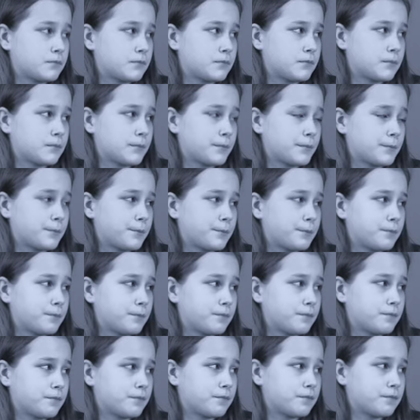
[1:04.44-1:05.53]

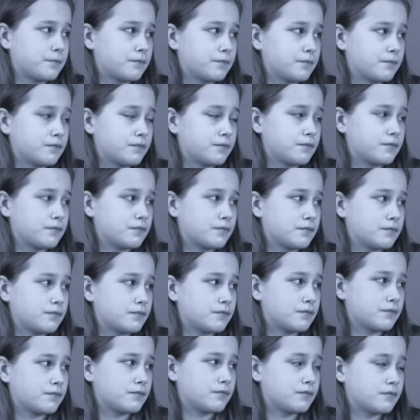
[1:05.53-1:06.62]

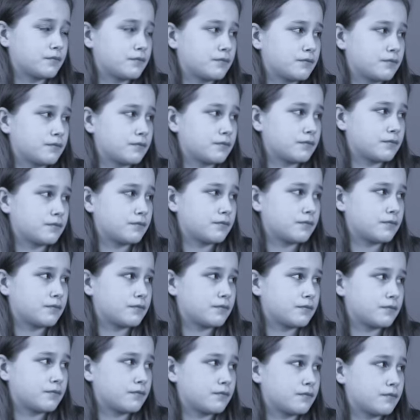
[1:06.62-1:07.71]

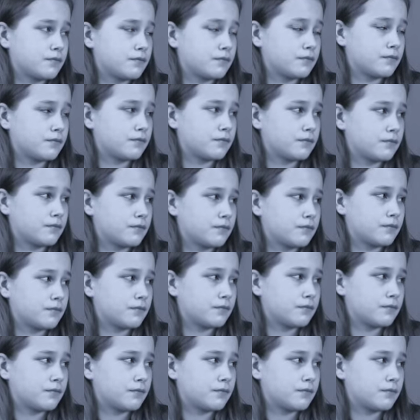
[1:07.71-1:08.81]

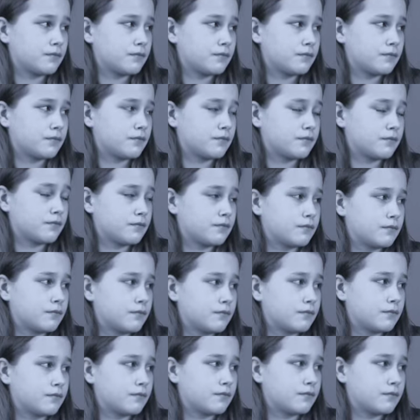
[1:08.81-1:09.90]

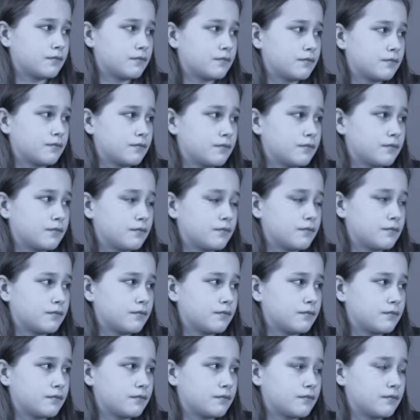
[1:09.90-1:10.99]

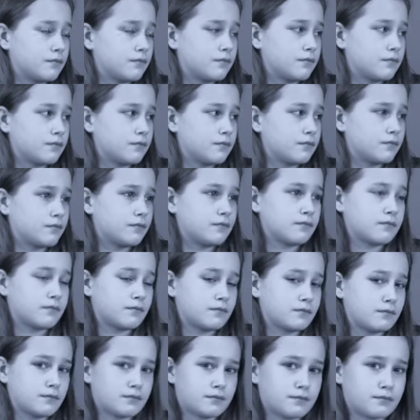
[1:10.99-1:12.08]

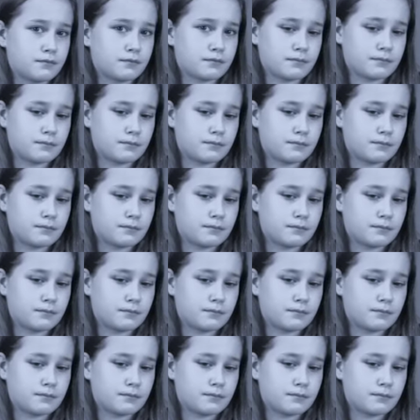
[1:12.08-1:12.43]
(not speaking)